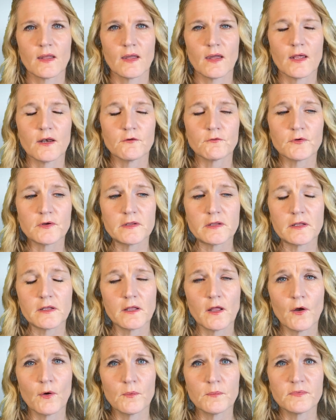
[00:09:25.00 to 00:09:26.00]
I really
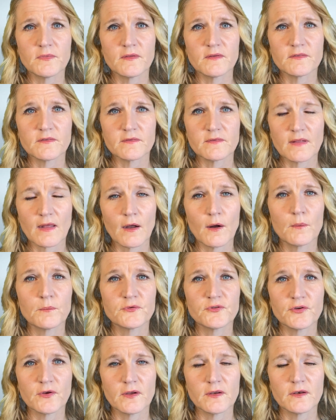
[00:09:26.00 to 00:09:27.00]
hope this
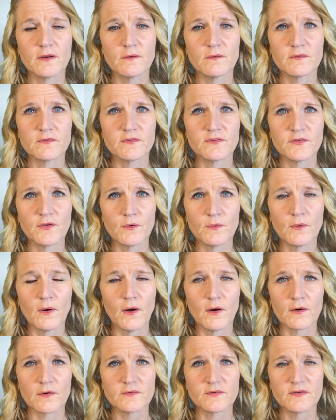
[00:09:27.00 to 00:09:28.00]
helps you. I know it's so
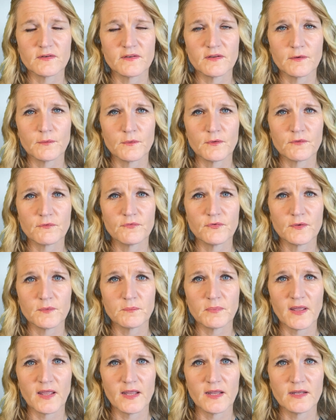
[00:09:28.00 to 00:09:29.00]
hard to deal with foot
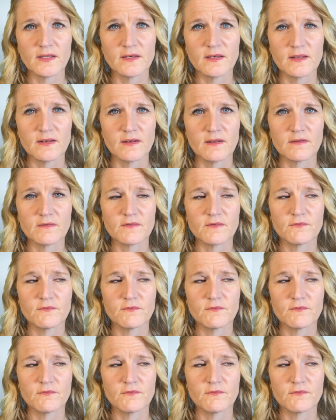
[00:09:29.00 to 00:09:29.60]
pain, and it's